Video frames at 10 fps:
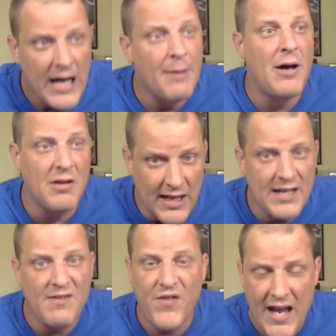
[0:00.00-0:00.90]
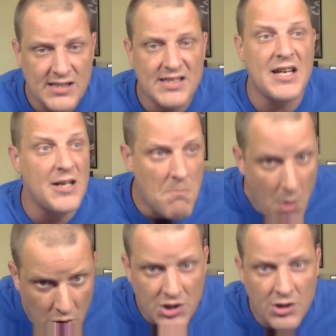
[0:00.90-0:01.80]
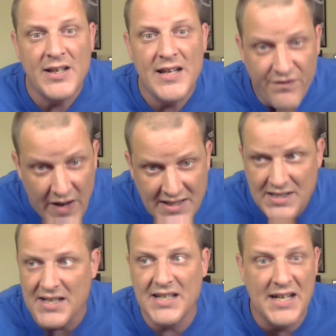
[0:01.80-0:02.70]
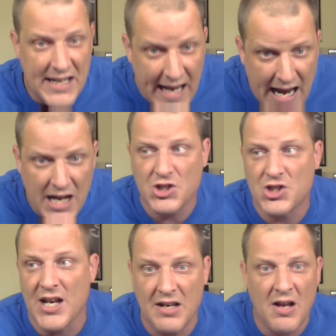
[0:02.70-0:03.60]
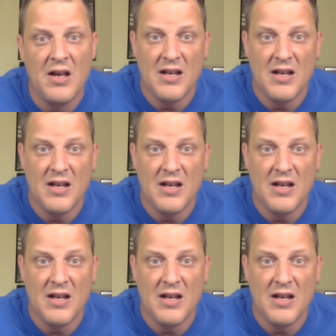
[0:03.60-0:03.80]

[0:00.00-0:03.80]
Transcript: about getting fans to get emotionally invested and engaged and